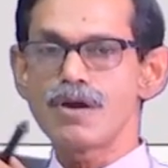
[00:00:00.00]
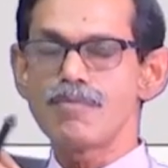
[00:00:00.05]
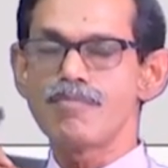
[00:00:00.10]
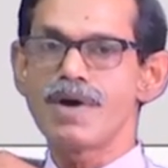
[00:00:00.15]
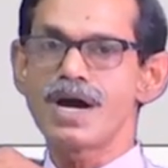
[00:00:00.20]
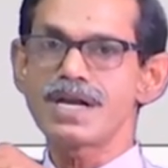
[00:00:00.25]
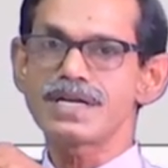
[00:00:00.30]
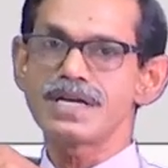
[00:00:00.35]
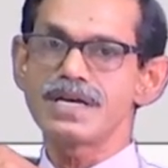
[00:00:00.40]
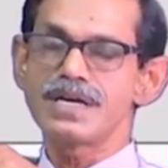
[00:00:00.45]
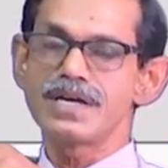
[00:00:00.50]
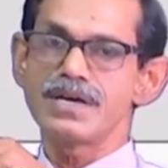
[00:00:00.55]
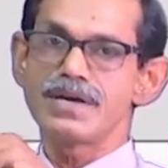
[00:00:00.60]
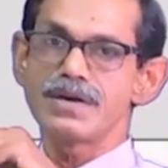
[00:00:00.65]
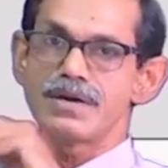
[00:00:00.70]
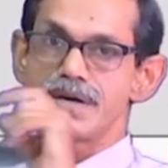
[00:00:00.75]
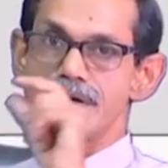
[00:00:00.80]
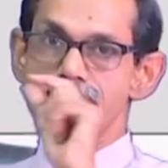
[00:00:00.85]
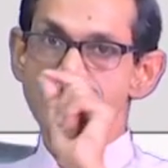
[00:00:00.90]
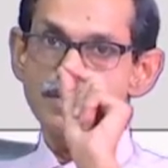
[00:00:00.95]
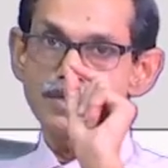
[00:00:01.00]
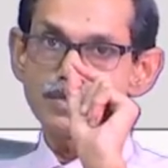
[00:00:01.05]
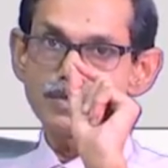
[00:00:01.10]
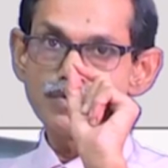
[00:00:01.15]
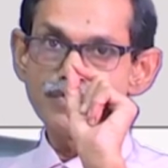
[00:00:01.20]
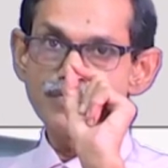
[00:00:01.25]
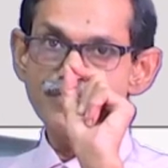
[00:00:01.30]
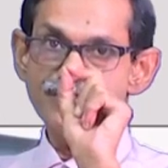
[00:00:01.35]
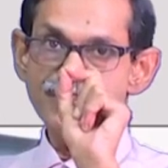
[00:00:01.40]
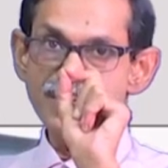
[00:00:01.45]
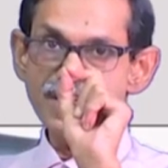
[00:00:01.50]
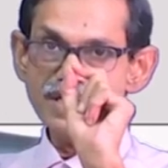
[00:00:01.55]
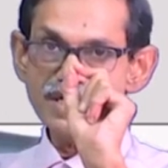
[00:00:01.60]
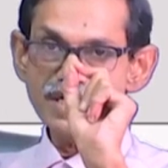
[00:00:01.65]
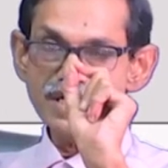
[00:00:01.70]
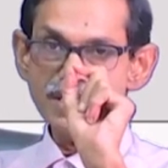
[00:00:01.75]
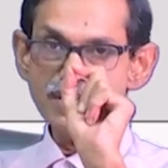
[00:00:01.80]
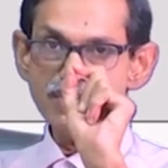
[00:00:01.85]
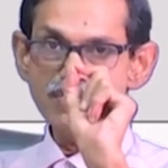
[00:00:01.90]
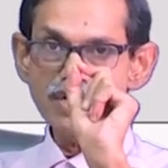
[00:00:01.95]
But to fit
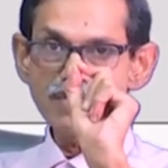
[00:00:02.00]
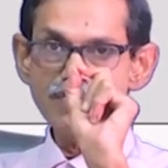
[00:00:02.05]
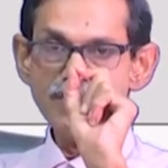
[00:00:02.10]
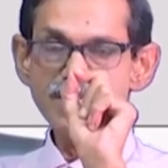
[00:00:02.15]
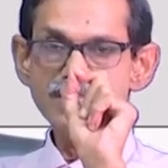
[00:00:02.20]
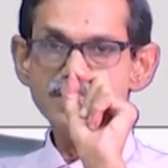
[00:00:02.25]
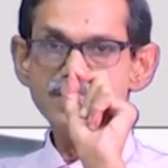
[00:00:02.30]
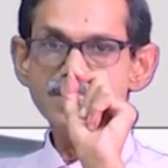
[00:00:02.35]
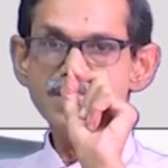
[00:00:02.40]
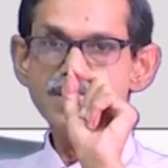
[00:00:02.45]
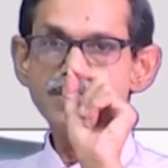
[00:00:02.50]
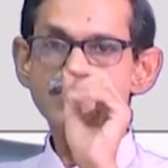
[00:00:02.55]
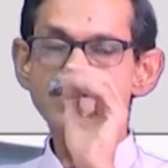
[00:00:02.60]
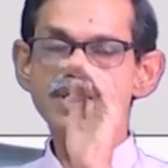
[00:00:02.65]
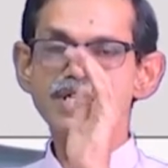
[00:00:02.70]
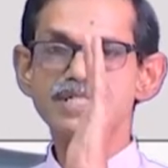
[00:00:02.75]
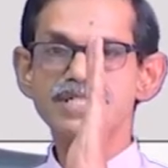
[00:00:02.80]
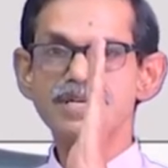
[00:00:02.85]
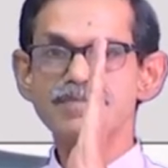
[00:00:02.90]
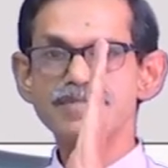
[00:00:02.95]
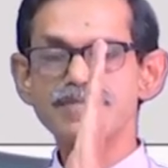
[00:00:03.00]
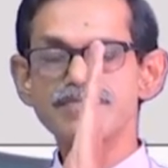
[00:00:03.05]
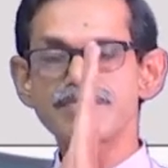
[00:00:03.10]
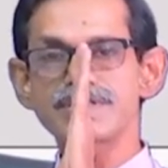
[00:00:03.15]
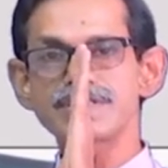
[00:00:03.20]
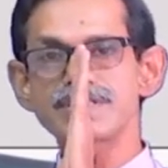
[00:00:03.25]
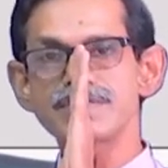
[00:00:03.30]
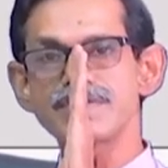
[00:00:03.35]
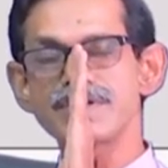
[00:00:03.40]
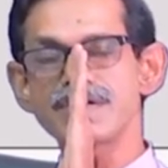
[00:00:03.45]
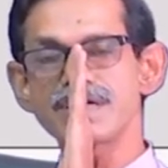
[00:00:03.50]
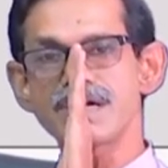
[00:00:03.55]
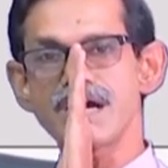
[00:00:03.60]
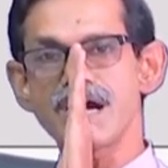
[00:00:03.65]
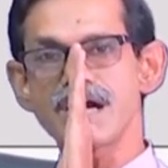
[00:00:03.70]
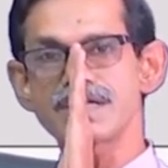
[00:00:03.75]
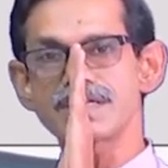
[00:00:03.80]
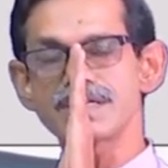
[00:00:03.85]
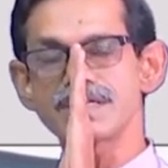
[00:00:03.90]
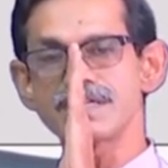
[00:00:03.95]
into MHC you need some specific
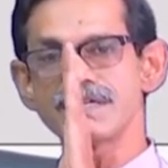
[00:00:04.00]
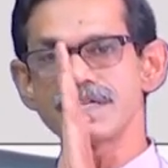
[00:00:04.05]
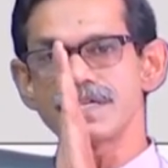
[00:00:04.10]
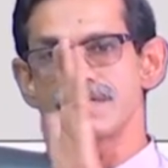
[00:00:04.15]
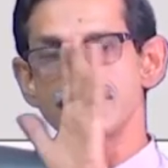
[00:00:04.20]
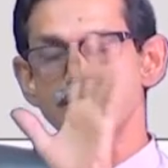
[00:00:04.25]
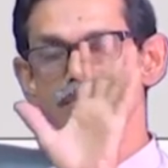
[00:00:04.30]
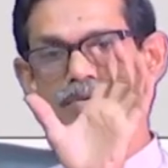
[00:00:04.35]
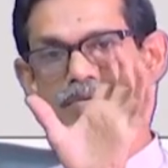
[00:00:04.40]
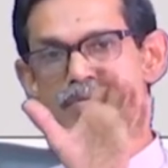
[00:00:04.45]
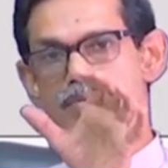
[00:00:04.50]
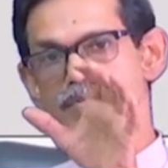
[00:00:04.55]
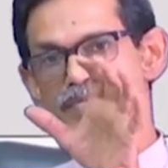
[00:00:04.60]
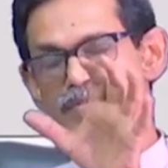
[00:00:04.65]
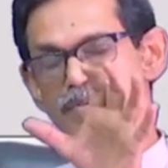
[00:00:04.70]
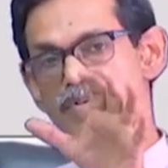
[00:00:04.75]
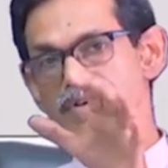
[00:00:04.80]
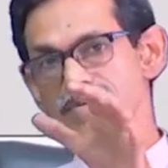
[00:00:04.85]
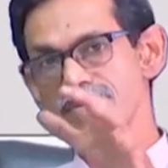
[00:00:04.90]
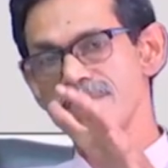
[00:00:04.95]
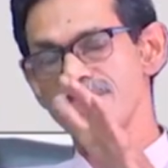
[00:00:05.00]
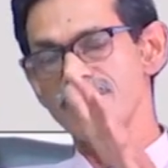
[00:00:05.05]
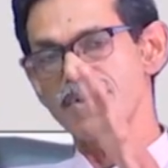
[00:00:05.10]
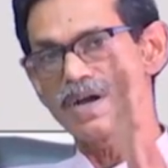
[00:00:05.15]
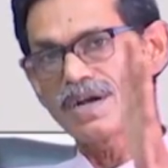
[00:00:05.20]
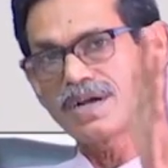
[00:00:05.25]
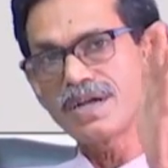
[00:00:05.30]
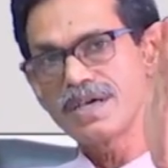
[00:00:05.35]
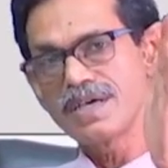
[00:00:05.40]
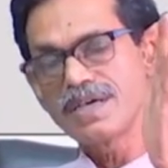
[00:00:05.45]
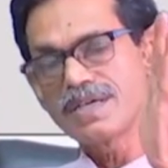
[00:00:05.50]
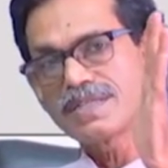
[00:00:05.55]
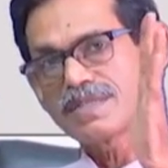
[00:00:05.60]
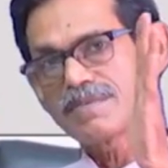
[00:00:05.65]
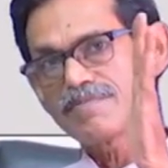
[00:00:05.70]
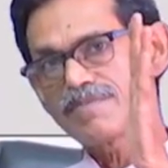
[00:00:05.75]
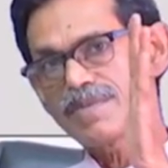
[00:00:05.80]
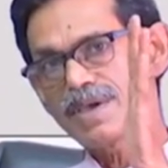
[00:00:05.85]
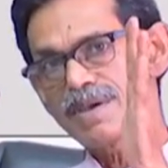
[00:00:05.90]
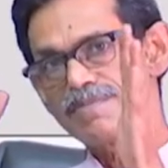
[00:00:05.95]
cut. If you remember
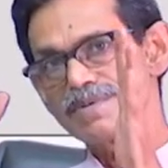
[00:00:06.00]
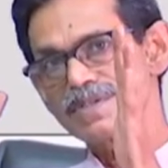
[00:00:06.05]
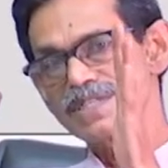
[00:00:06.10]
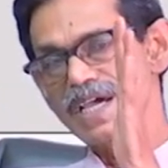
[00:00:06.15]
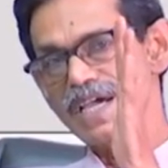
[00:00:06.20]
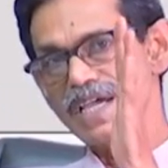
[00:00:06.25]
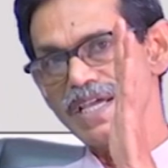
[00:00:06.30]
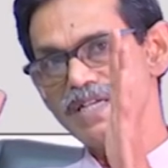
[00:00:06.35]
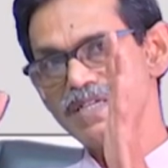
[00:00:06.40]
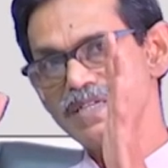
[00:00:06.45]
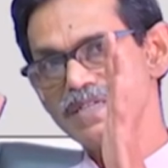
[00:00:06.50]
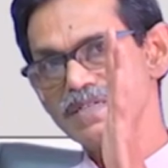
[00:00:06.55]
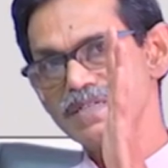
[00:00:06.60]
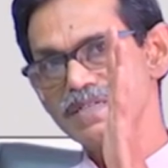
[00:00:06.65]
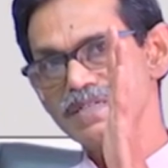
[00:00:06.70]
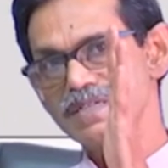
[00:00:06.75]
the peptide